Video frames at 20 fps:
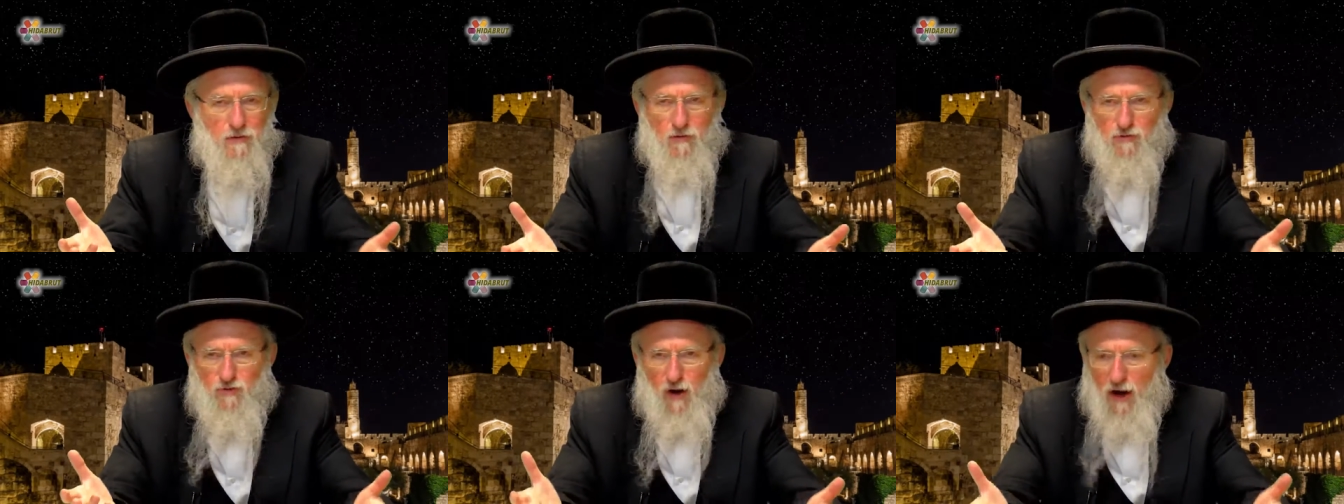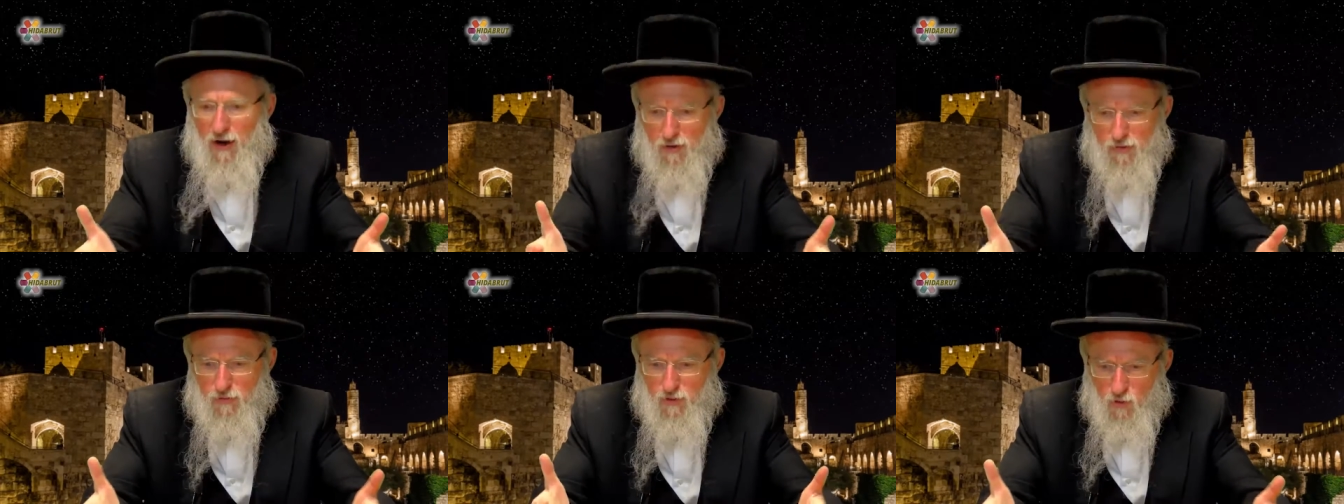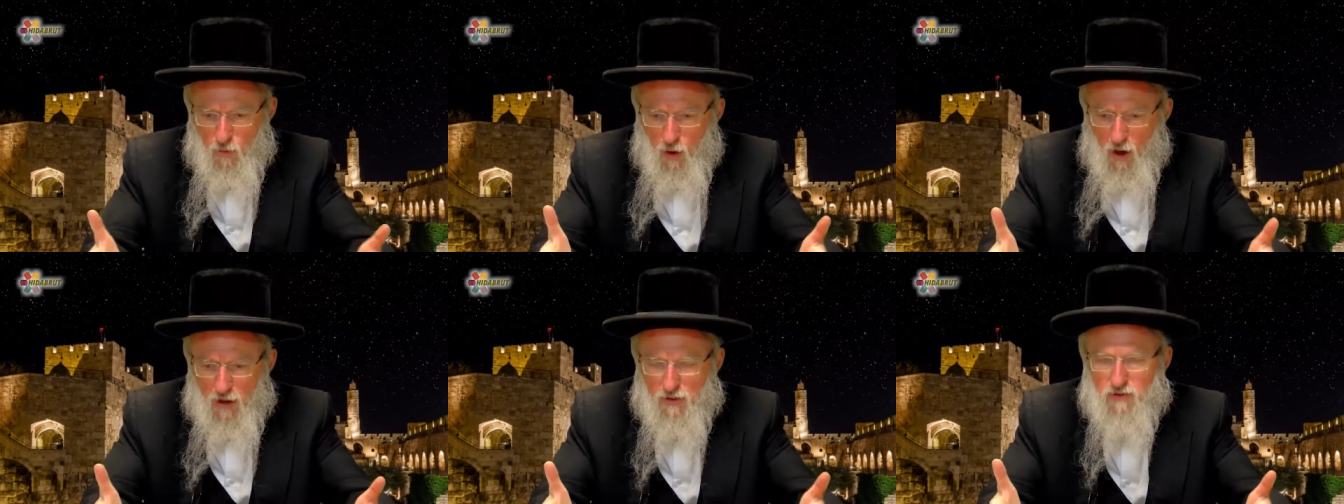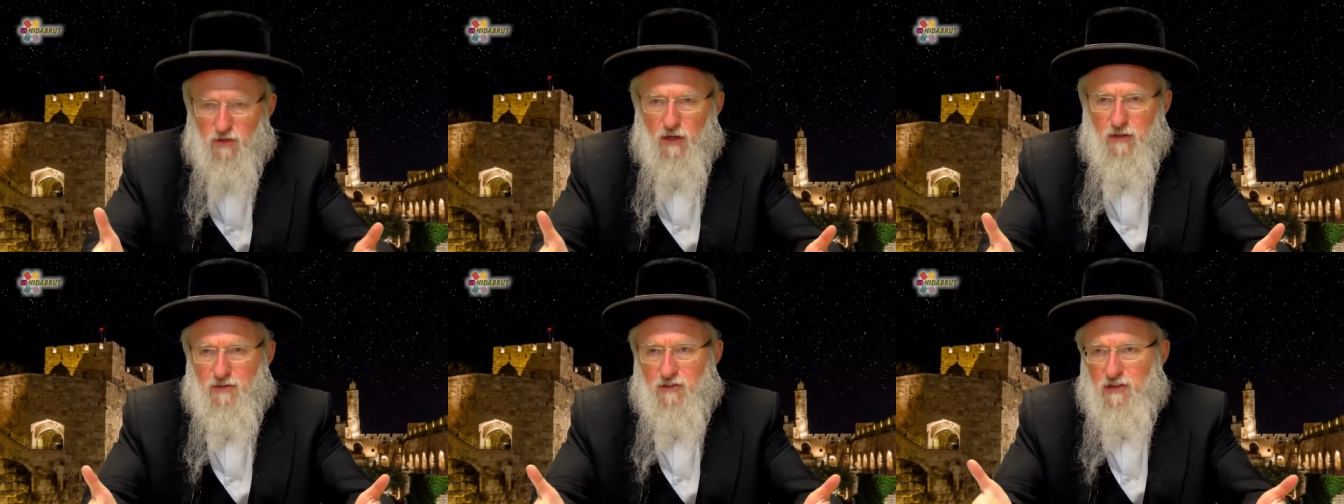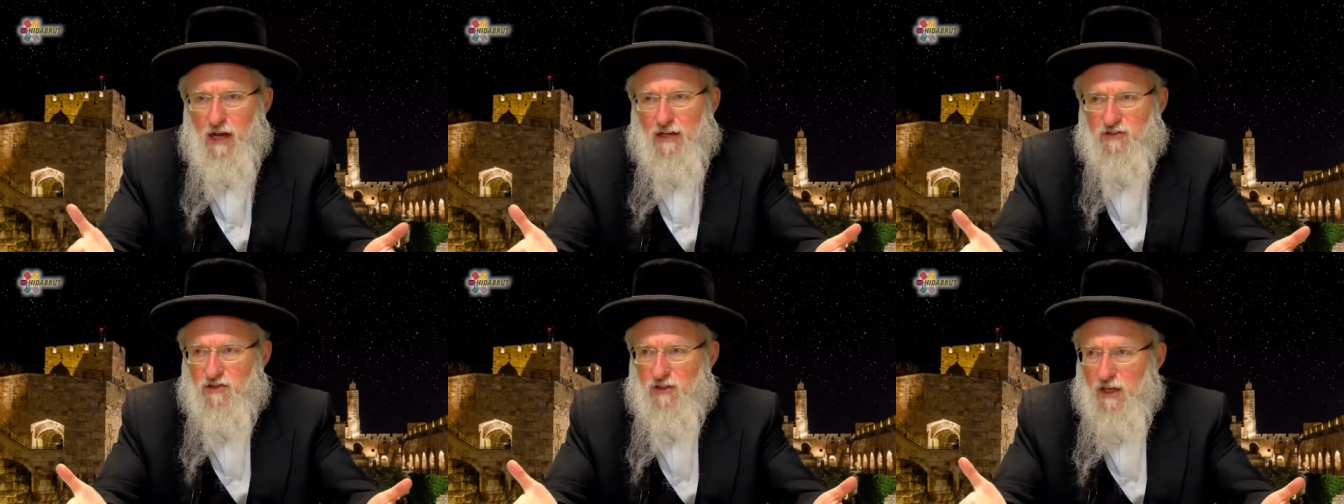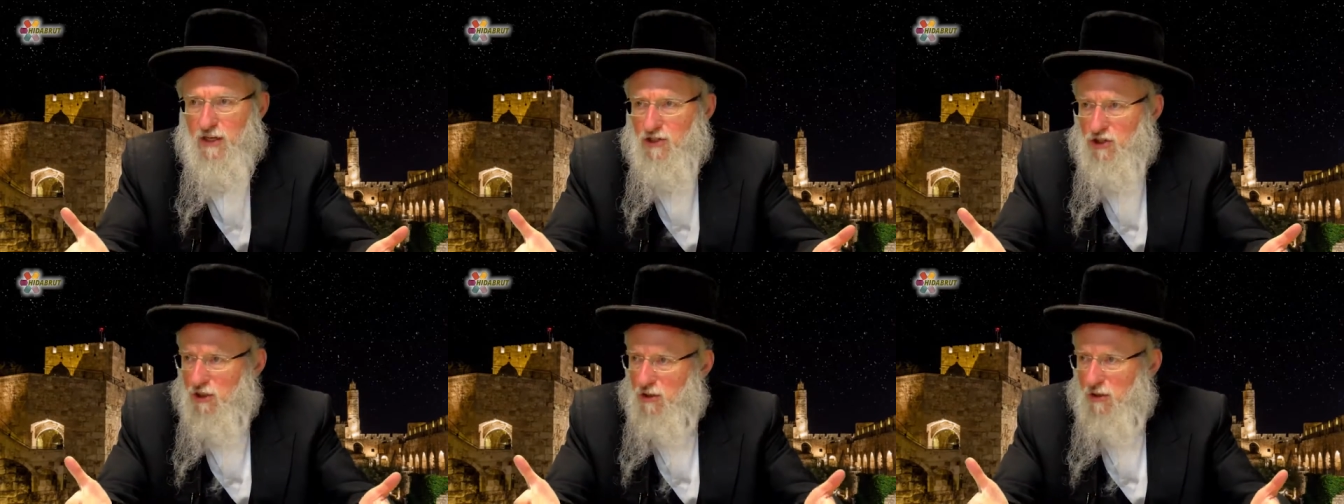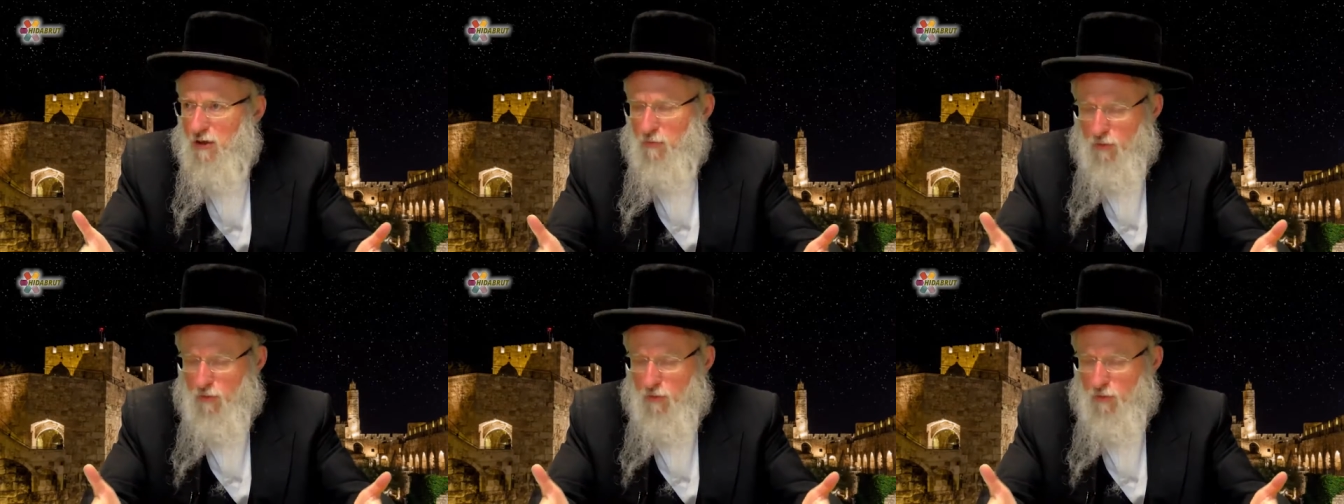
Fire requires its oxidation.